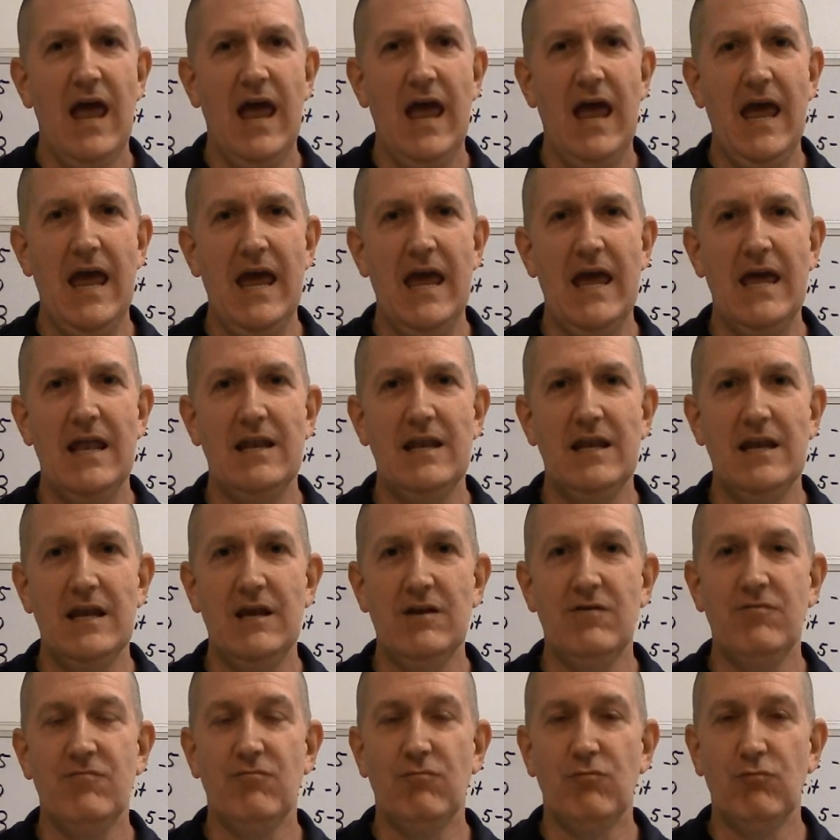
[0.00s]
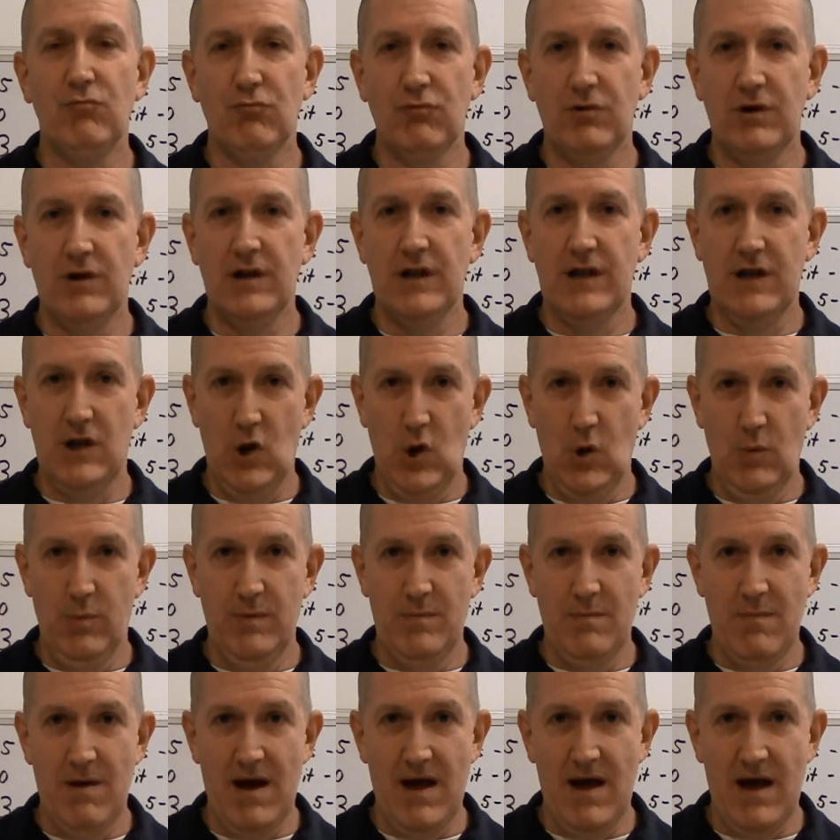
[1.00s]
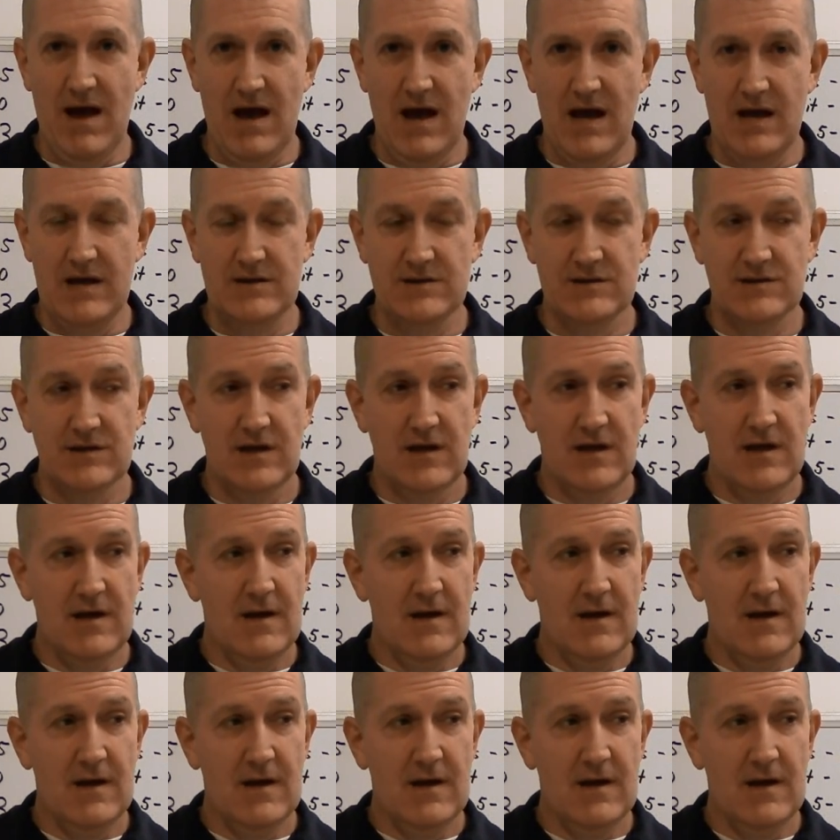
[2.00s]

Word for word: and it really opened my eyes.